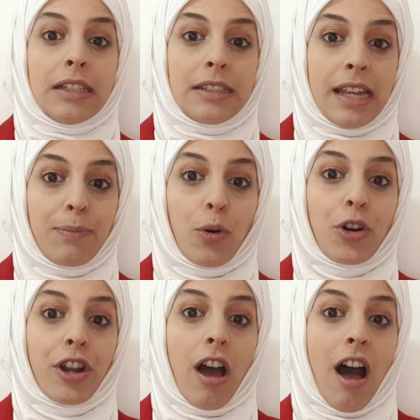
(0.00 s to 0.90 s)
State
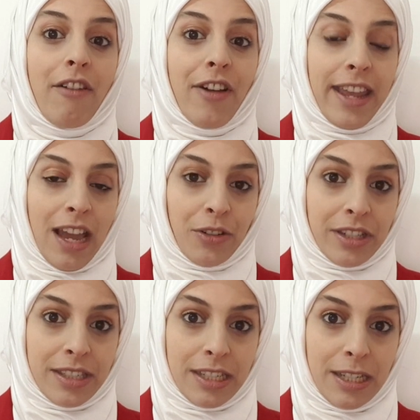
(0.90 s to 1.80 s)
Board of
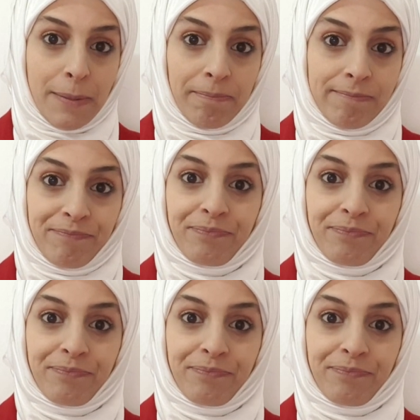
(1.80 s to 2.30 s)
Accountancy,